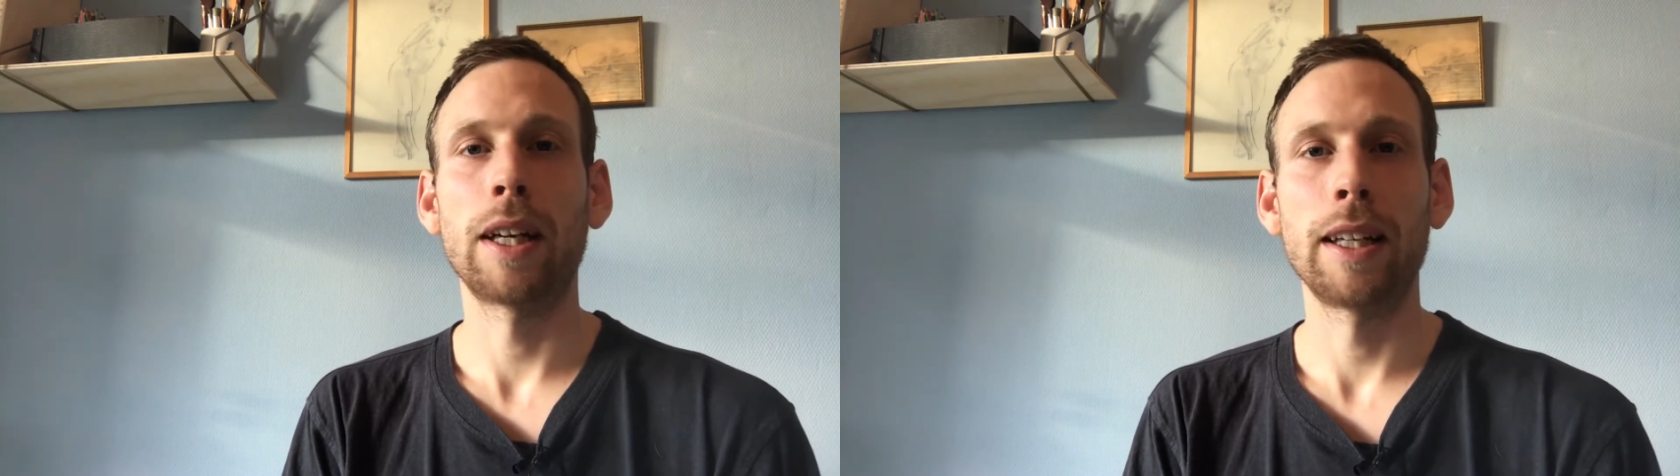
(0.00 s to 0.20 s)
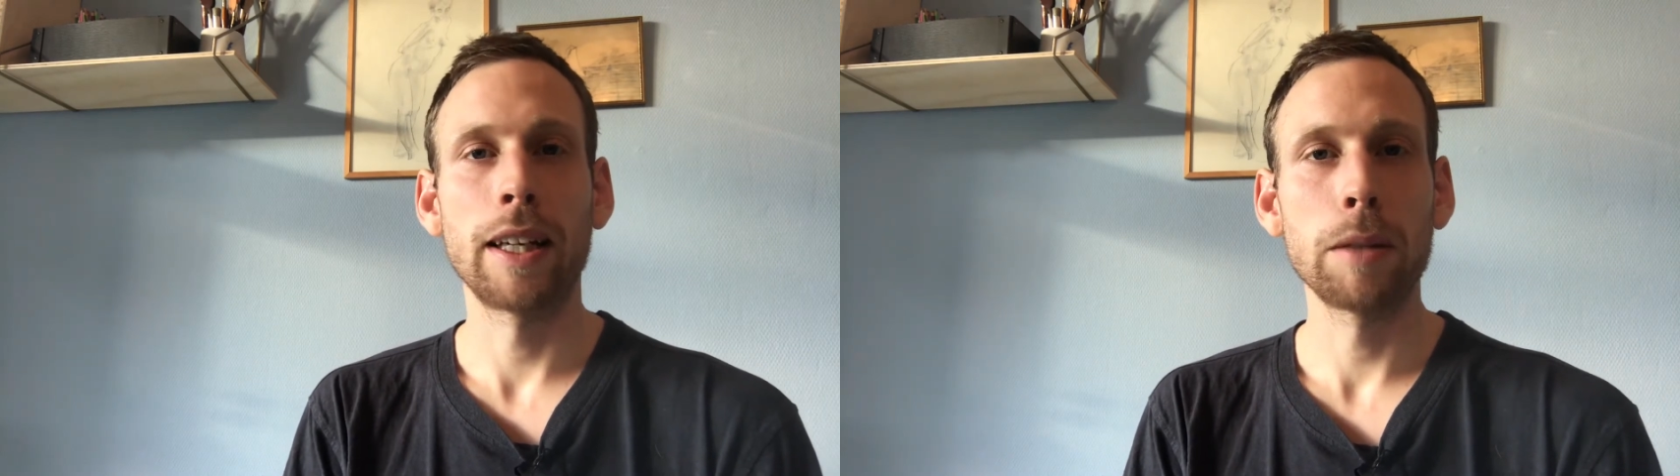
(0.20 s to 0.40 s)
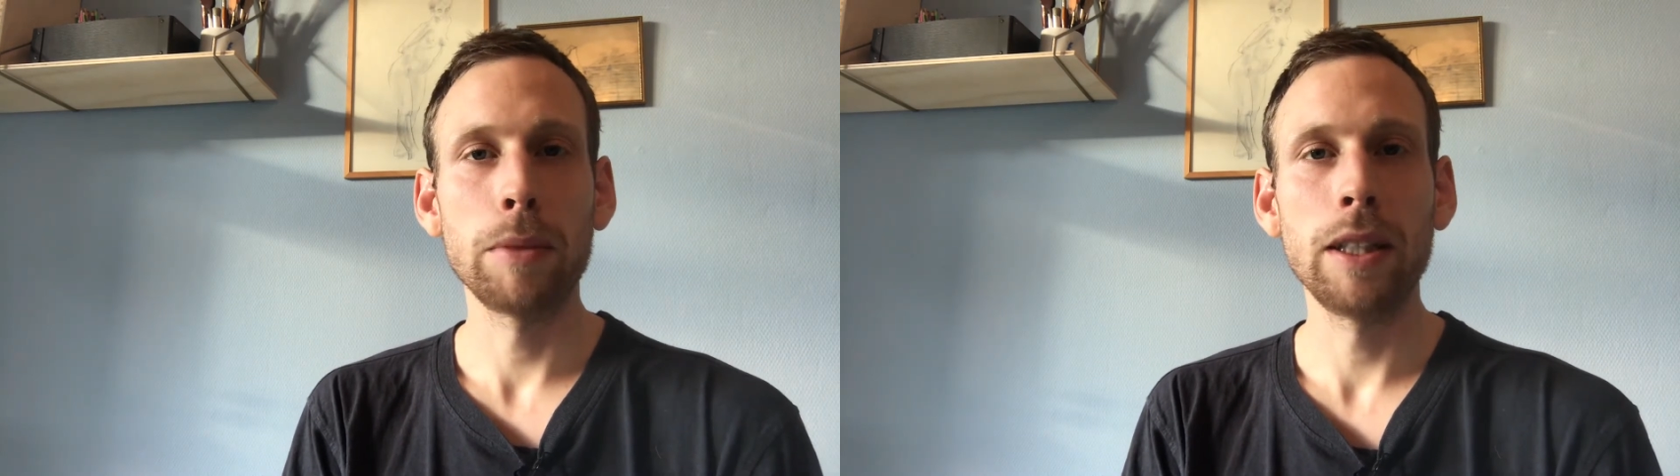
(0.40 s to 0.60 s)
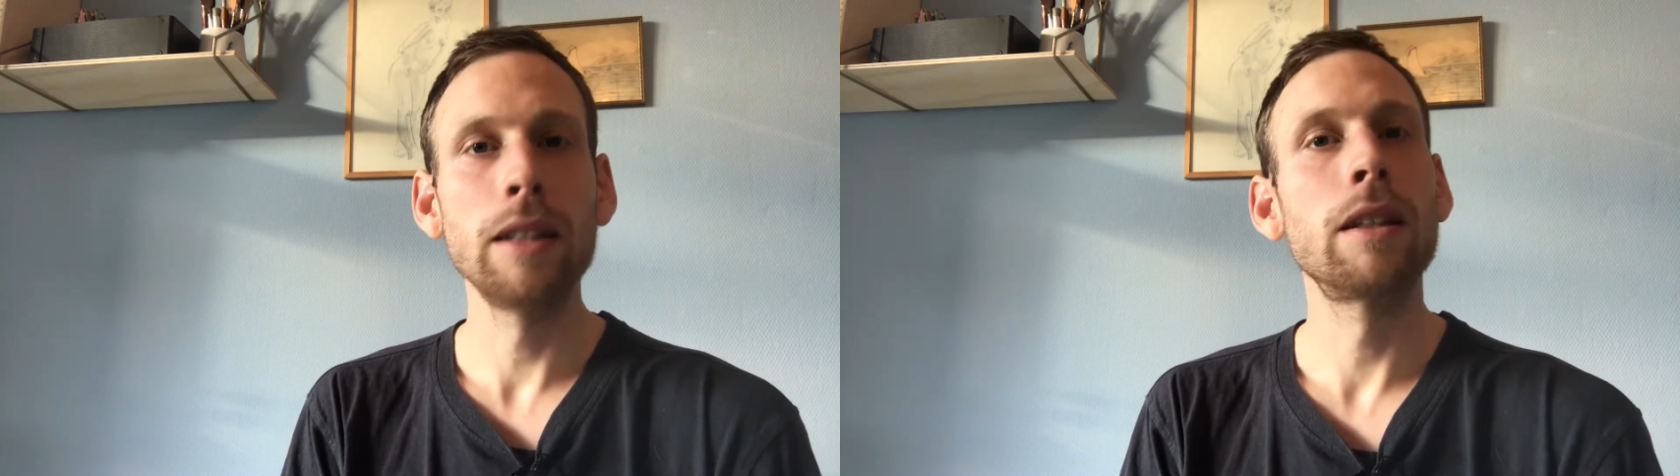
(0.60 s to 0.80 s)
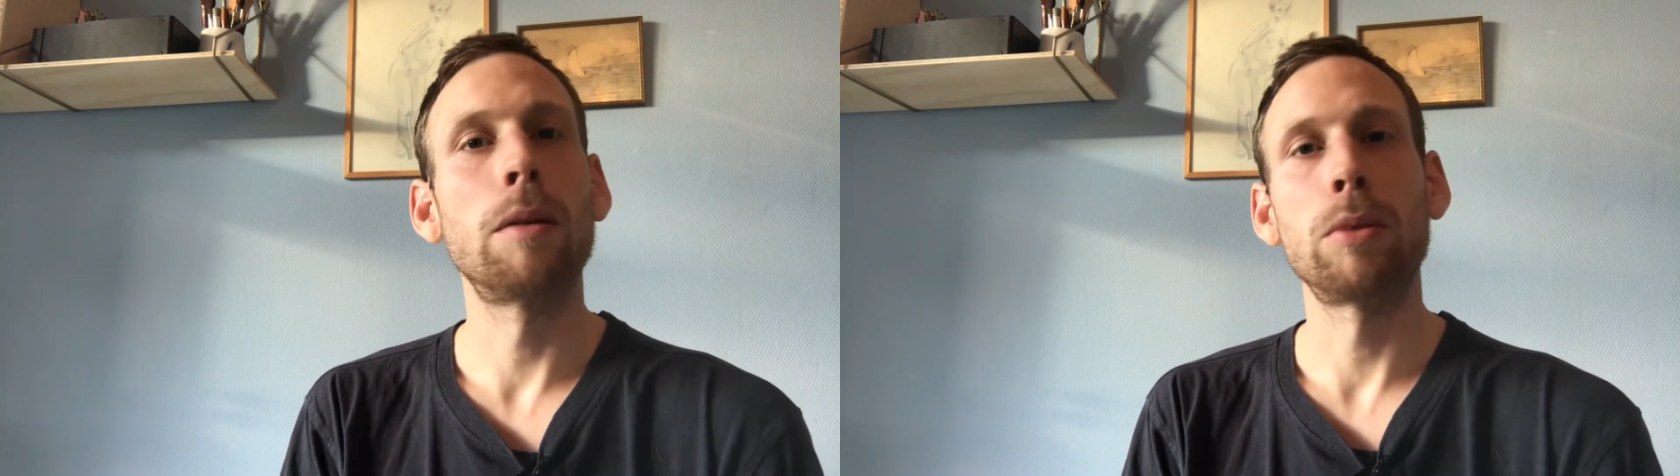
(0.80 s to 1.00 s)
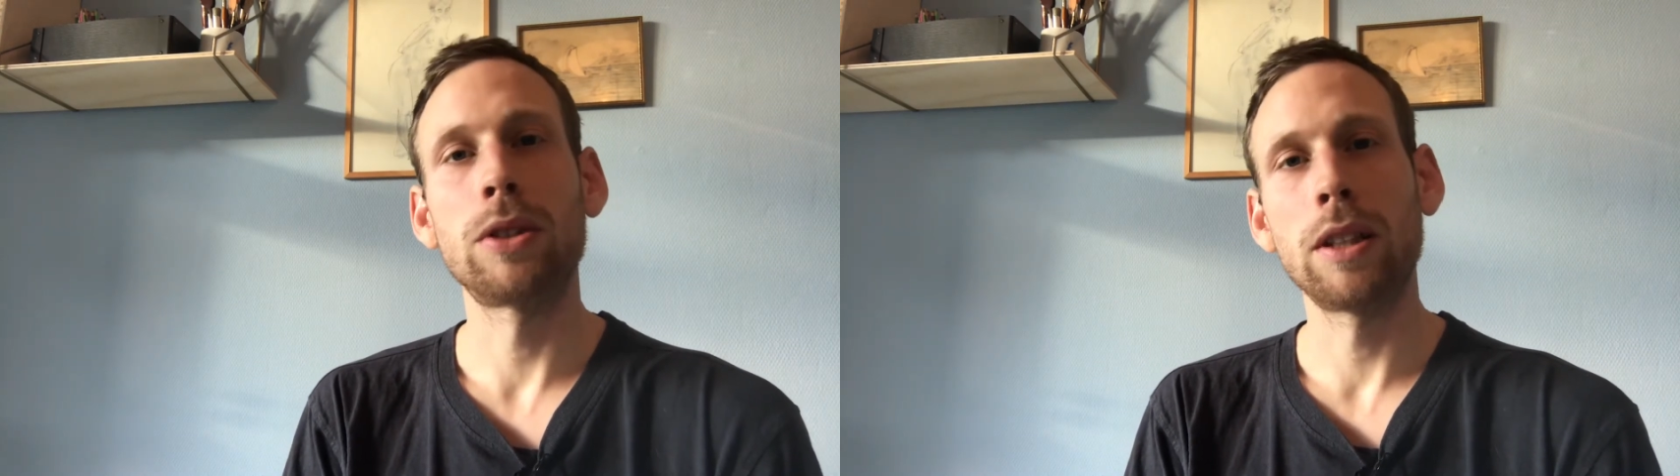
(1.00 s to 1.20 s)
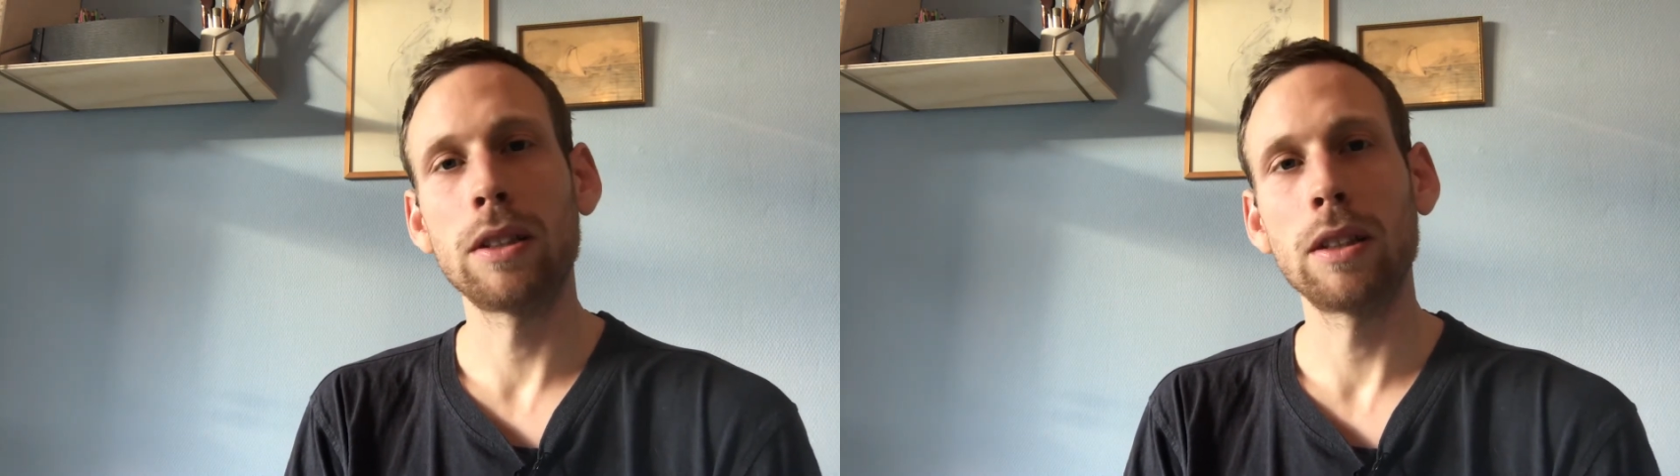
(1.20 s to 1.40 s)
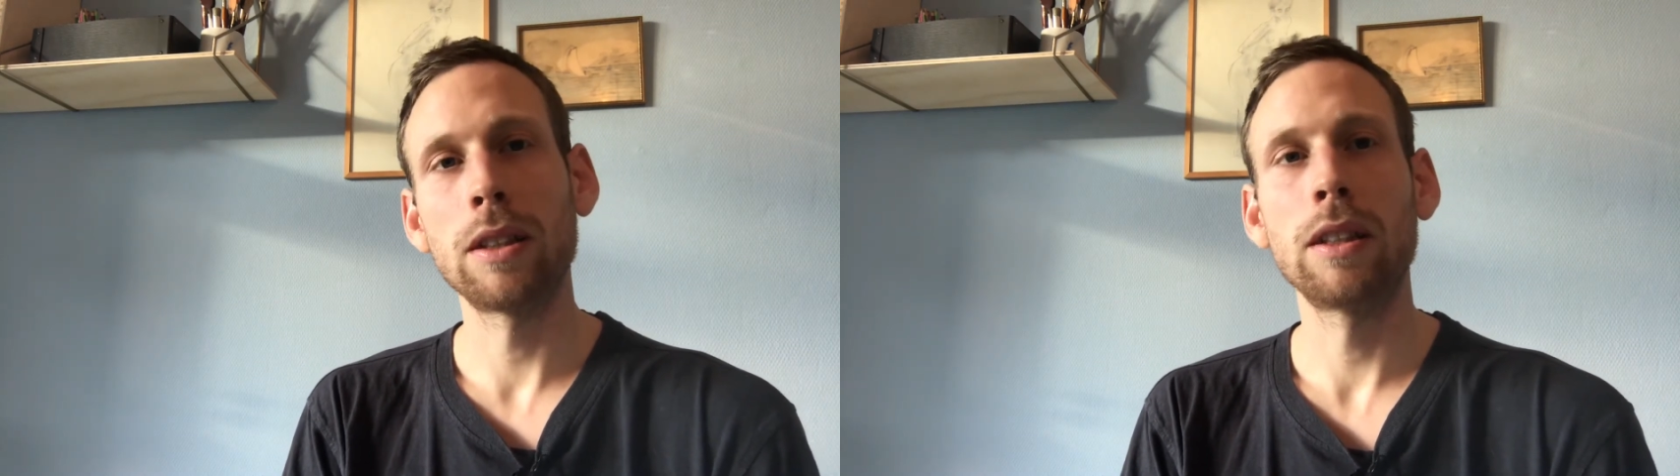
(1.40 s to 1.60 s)
anatomy,
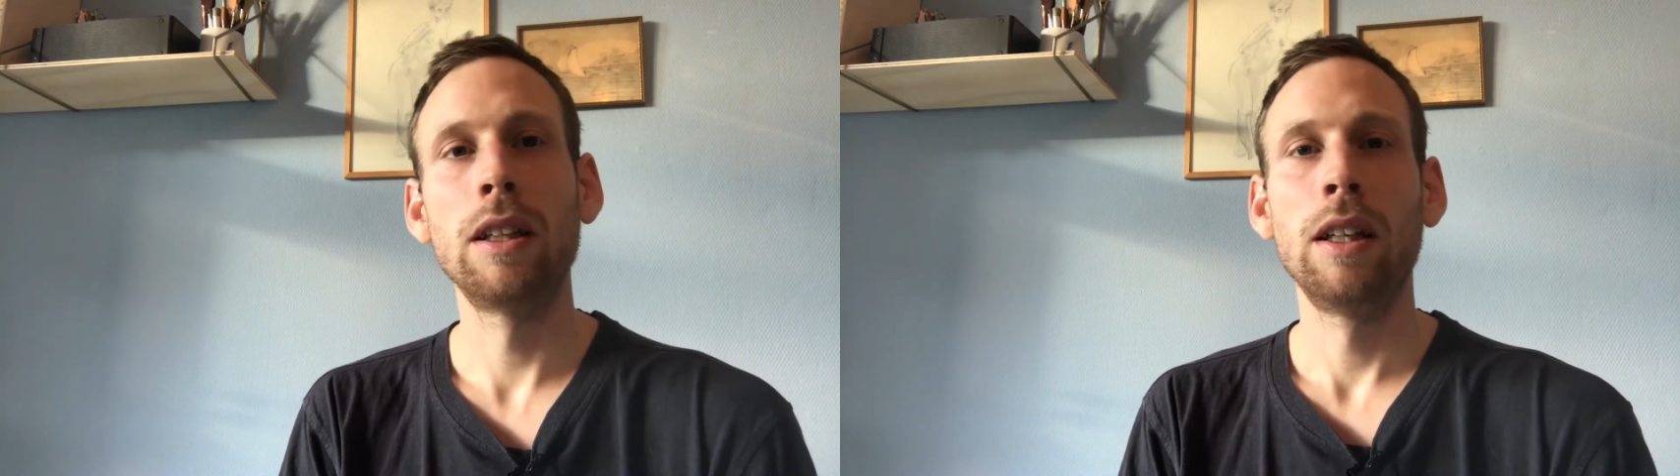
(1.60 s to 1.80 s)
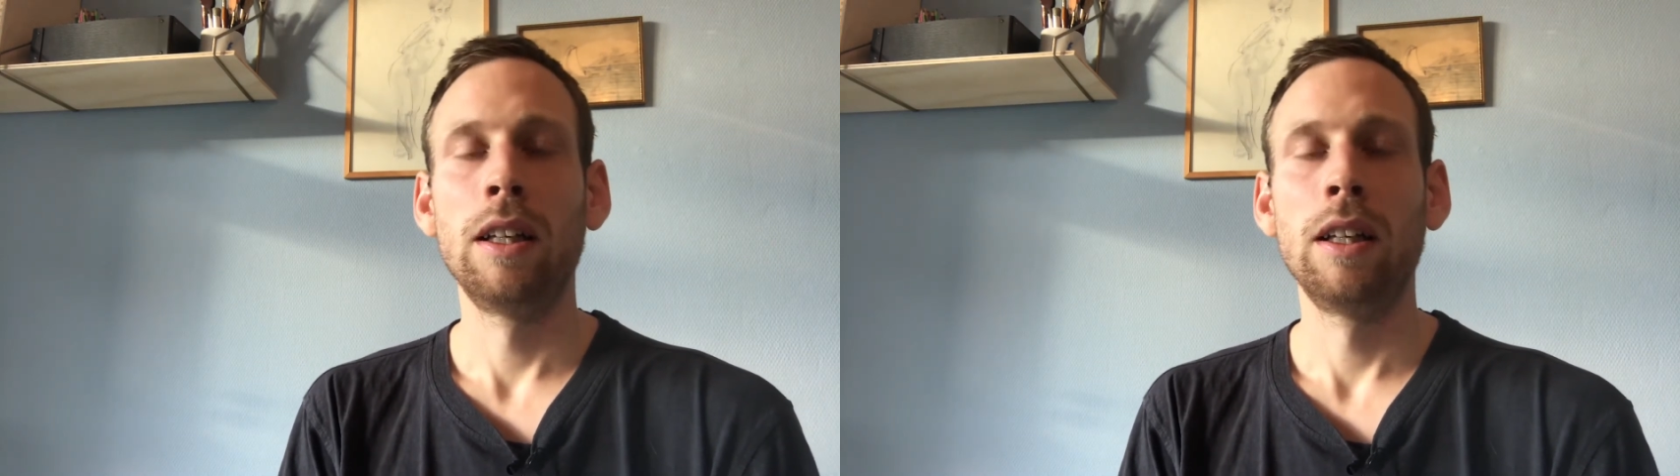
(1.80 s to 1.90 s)
composition,